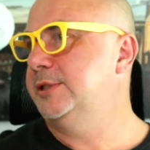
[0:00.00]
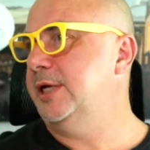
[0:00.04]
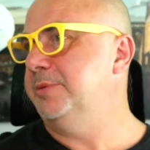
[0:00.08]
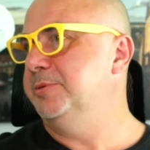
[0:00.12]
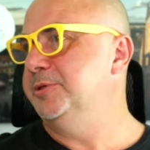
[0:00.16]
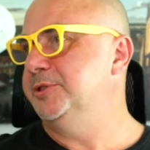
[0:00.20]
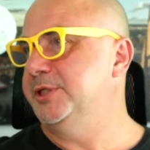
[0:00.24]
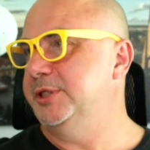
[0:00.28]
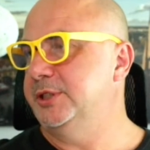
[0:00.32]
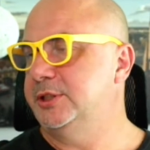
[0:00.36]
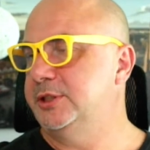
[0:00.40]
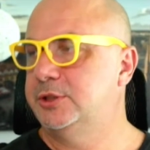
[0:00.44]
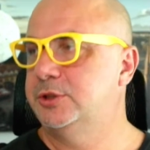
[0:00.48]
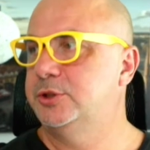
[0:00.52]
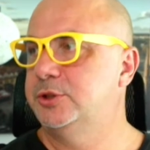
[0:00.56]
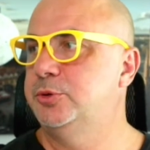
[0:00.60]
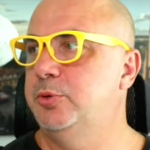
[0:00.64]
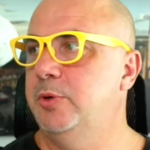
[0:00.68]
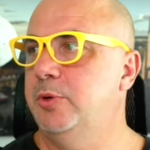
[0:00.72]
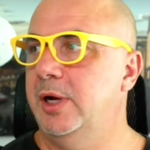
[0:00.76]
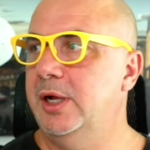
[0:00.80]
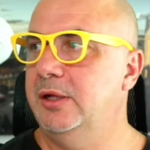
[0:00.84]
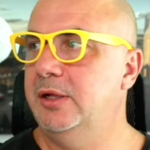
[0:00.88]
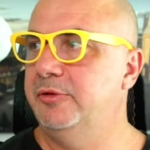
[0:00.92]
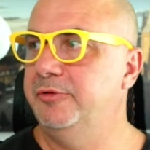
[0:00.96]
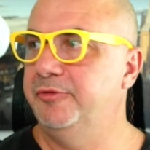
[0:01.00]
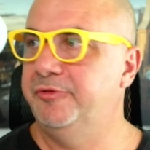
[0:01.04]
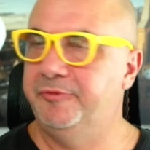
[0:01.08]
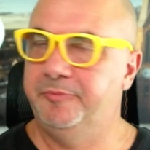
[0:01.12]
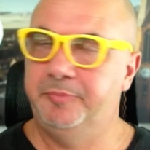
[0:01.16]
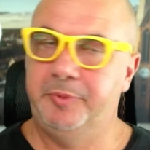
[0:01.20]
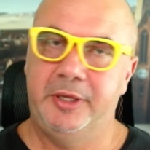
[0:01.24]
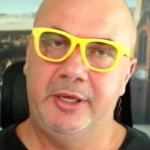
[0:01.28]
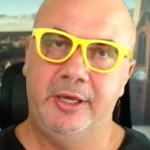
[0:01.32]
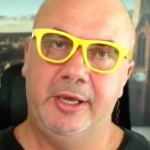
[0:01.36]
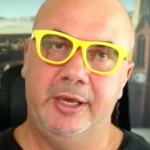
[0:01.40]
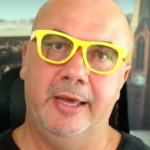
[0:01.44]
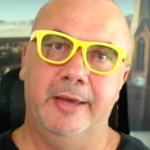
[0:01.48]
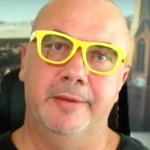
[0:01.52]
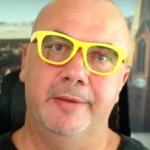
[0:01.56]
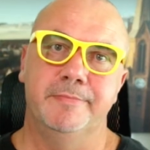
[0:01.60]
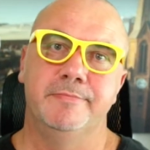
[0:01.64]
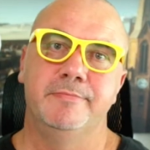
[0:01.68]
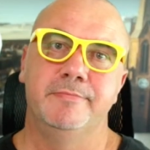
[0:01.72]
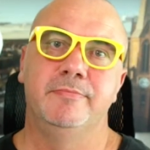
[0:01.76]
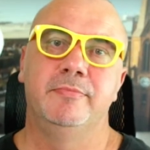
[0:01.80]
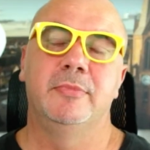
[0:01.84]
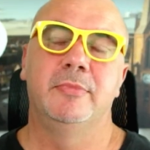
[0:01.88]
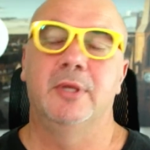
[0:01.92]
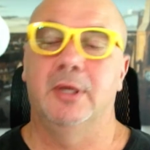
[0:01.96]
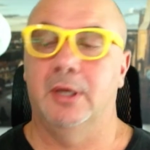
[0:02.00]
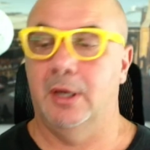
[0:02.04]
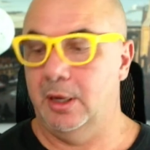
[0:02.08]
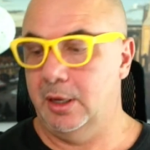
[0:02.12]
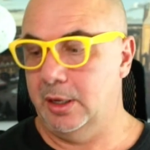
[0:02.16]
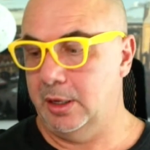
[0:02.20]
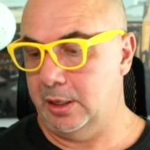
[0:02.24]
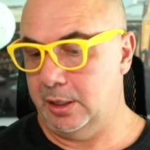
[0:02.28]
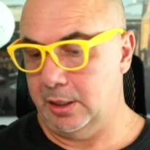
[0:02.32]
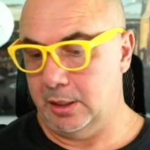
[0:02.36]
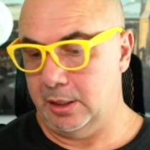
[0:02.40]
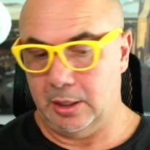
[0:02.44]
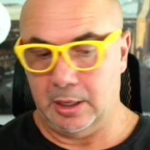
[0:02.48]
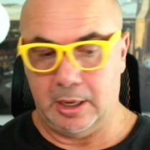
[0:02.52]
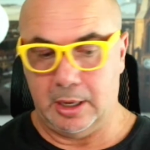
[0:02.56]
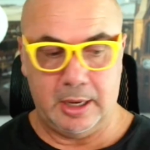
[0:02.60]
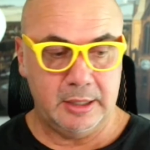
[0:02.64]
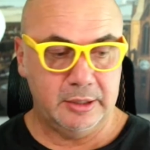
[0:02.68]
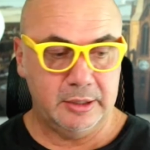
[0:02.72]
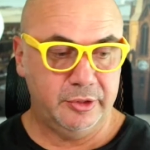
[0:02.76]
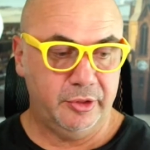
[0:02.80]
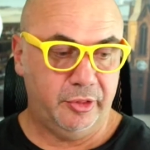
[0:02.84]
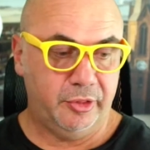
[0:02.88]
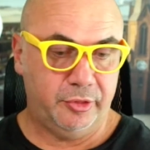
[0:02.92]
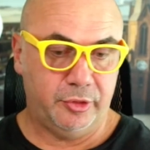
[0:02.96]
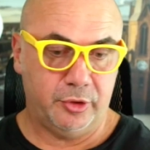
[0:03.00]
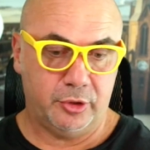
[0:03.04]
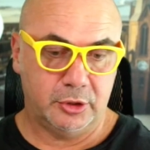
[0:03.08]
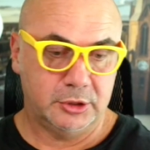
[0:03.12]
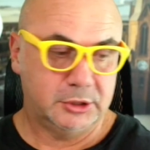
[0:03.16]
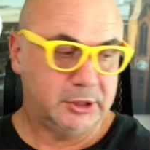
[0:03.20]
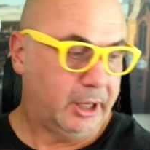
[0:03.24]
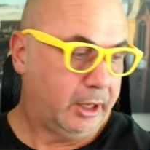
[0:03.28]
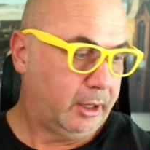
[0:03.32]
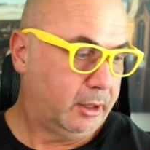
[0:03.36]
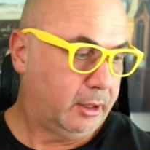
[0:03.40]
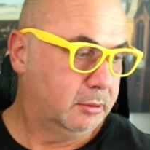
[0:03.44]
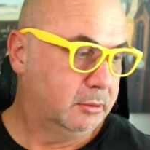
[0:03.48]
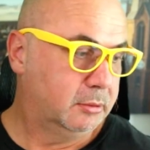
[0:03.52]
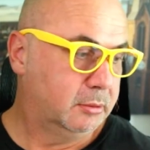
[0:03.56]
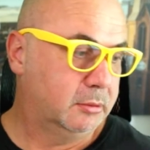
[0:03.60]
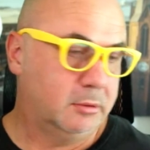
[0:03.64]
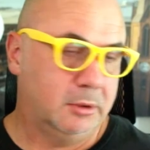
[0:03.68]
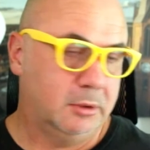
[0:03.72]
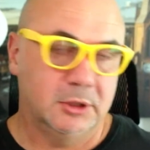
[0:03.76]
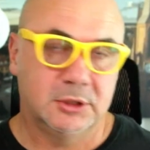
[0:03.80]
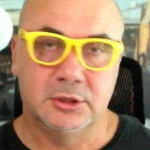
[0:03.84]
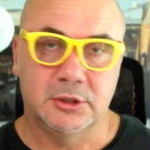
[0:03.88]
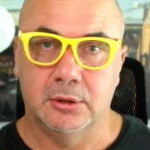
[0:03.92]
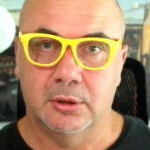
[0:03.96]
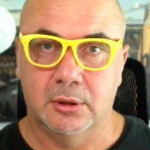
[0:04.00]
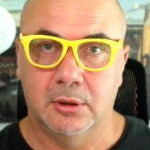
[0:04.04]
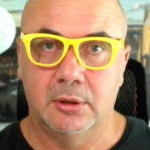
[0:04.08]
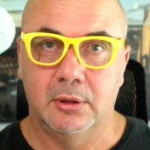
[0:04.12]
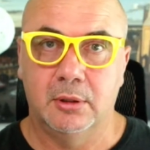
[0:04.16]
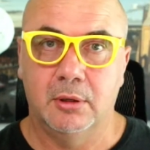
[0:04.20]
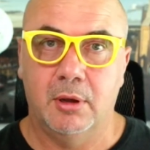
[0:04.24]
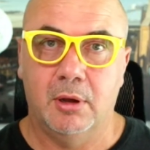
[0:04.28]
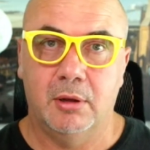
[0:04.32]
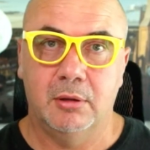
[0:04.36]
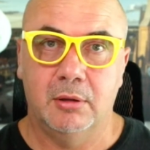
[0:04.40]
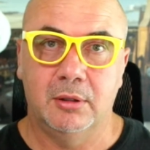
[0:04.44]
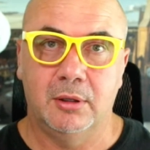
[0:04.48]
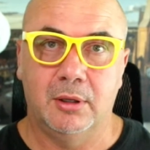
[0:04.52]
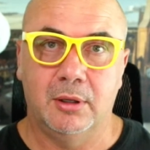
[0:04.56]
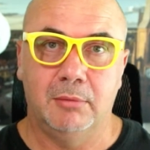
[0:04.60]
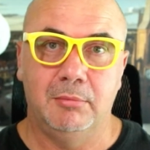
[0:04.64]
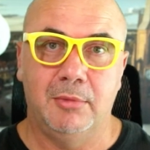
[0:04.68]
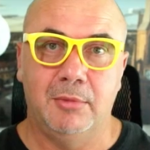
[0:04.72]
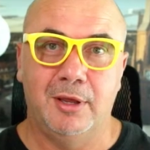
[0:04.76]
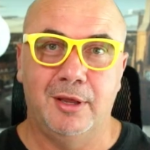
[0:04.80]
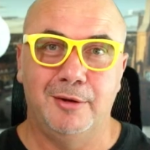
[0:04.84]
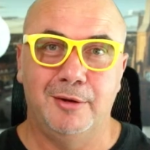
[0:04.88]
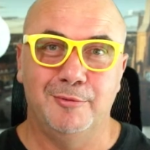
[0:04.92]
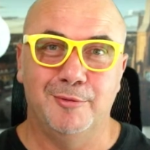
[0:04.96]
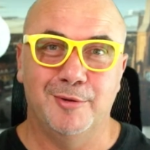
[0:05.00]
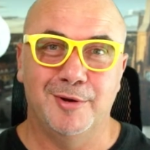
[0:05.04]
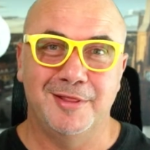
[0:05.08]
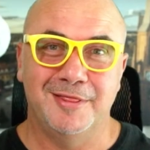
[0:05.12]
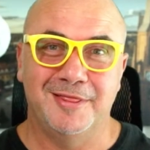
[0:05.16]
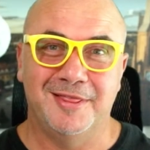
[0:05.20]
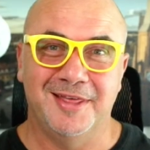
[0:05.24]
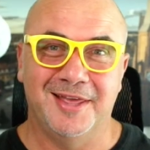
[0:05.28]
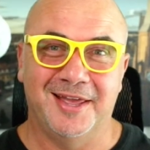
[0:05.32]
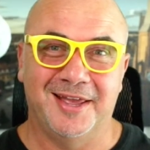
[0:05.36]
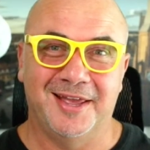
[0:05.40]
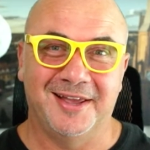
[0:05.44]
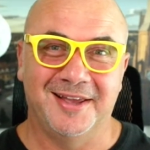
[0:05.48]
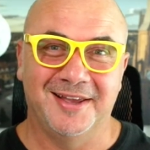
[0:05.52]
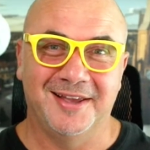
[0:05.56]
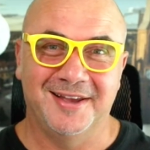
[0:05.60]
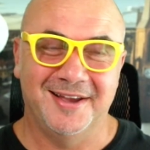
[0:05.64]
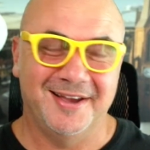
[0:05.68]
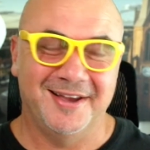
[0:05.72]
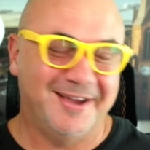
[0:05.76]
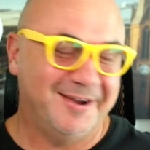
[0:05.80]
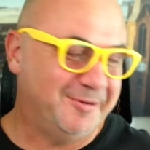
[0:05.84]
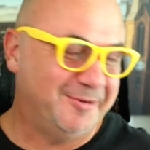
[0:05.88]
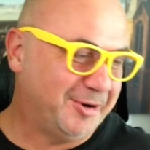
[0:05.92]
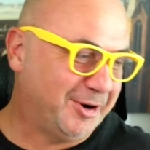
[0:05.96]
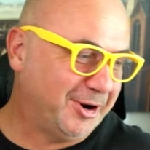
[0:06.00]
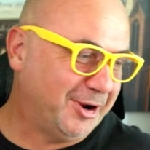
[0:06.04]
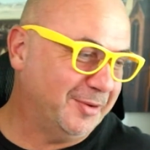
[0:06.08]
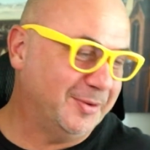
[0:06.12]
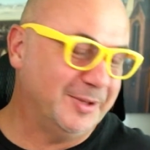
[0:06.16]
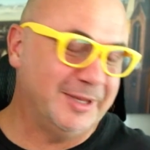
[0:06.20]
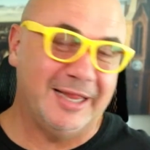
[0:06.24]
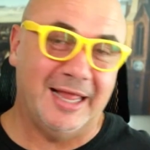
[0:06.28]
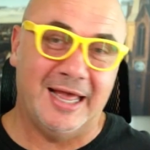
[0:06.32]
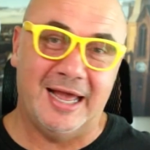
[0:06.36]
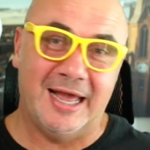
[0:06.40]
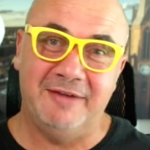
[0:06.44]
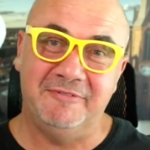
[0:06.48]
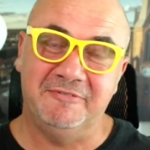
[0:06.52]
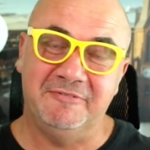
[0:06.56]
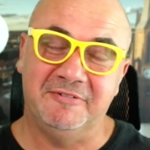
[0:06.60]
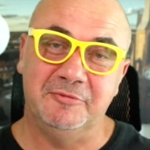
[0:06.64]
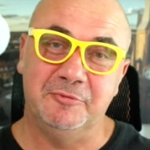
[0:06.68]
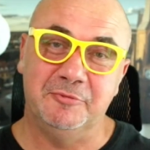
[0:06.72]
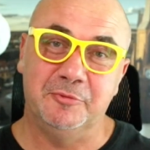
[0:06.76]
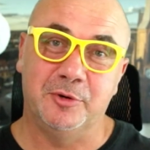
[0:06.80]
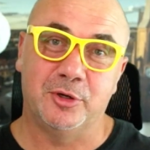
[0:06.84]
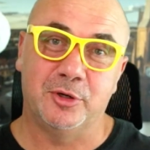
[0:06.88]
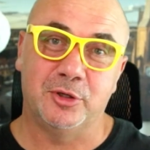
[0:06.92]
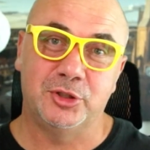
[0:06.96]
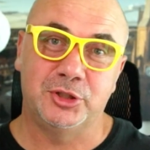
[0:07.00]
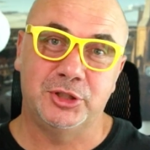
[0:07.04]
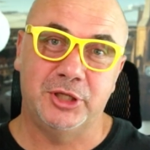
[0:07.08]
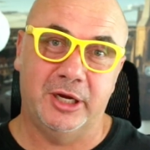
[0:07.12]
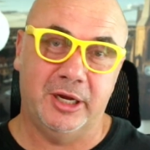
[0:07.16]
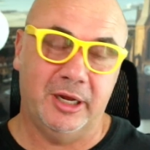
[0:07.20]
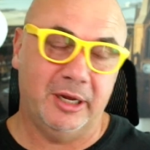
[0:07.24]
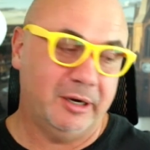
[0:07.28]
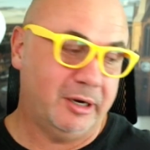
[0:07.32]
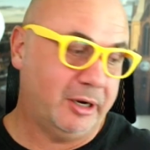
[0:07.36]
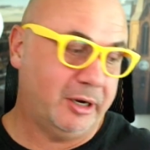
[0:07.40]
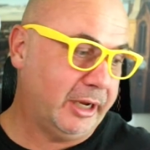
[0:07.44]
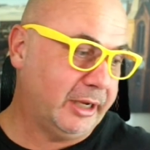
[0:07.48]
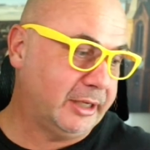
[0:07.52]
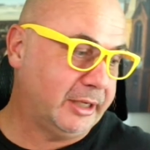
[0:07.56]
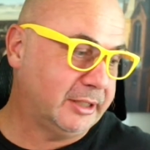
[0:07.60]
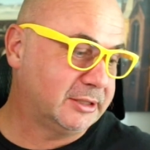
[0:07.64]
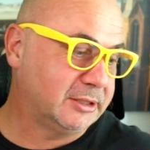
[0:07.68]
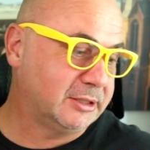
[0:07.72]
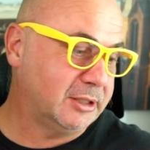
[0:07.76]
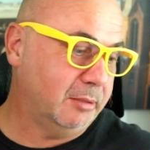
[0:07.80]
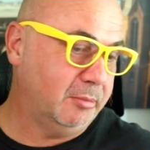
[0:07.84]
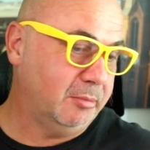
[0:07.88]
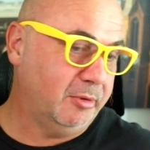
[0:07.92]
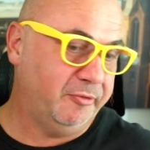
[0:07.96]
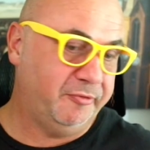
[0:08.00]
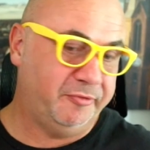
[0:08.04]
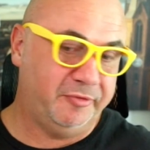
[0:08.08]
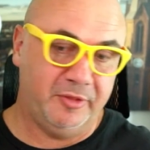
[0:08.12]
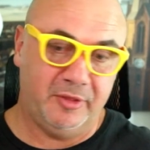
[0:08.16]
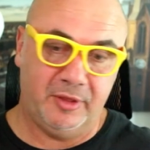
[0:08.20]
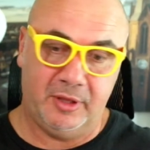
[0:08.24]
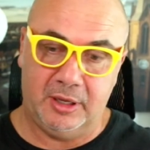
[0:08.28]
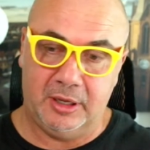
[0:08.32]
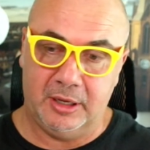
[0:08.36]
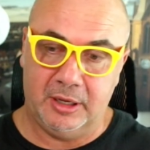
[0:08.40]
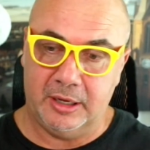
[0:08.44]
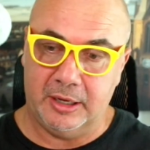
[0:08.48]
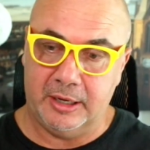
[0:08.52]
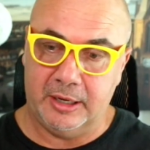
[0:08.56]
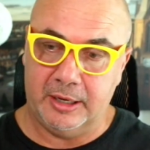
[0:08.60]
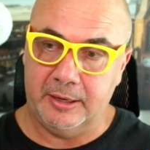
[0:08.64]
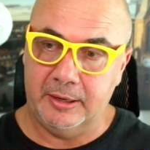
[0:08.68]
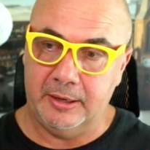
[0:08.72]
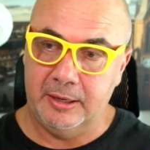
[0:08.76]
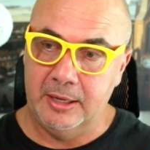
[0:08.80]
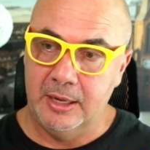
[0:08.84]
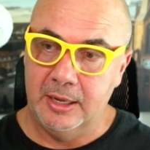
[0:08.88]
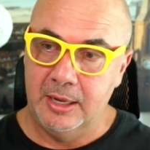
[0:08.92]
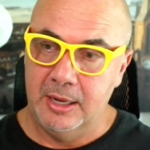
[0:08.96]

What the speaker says: time is it? 12 p.m. On Thursday. This could only mean one thing. We're going live, and we're sharing some of the